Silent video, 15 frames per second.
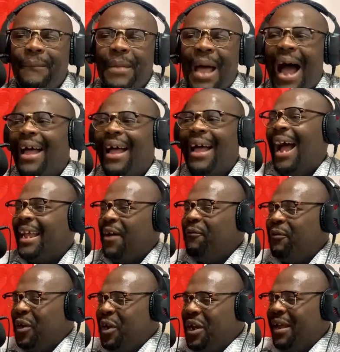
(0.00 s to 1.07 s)
I gave
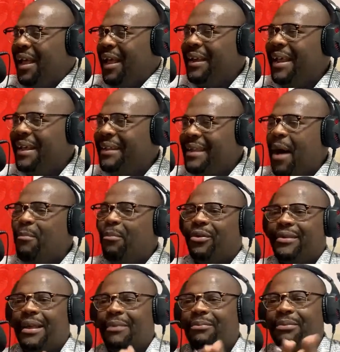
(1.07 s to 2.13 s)
an example
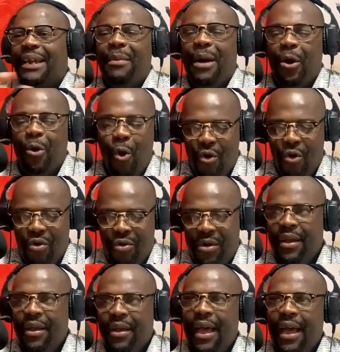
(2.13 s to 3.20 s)
some time ago.
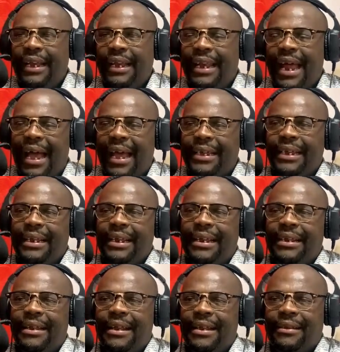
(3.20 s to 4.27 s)
And
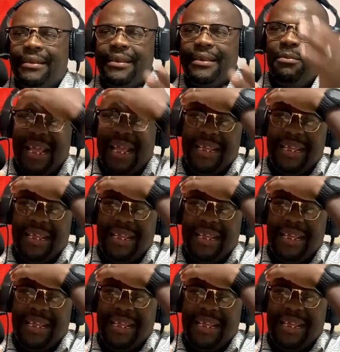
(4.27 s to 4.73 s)
it seemed like